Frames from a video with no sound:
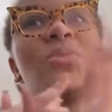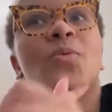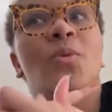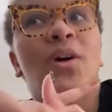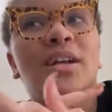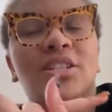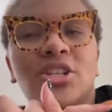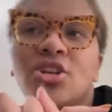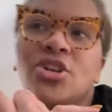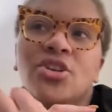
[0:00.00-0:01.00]
you want
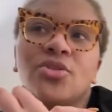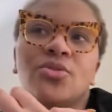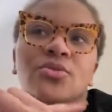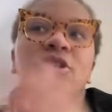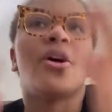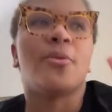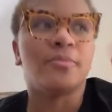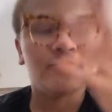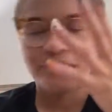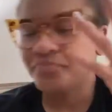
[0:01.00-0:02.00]
to use... So,
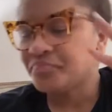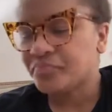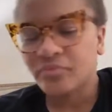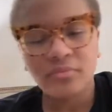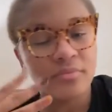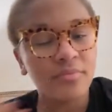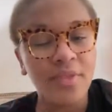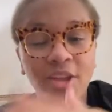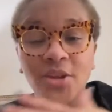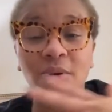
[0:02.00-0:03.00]

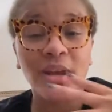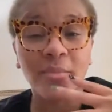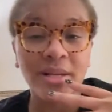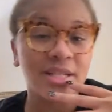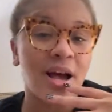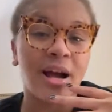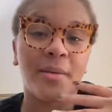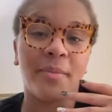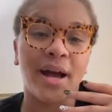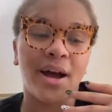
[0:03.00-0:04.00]
you hear me talk
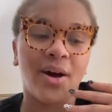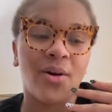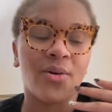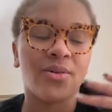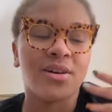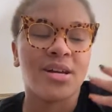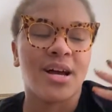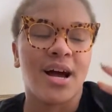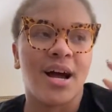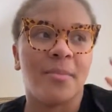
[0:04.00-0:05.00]
about
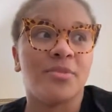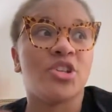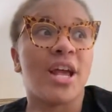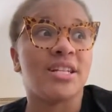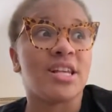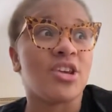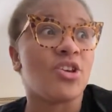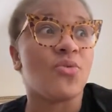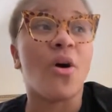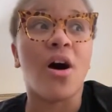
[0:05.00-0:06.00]
Shades
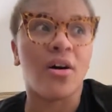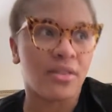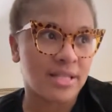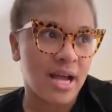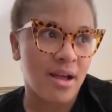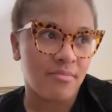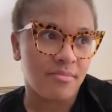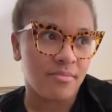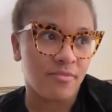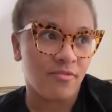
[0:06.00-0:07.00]
EQ all the time,
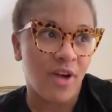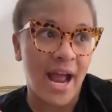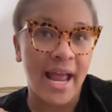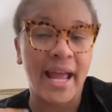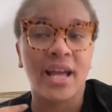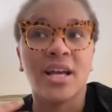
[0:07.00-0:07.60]
right?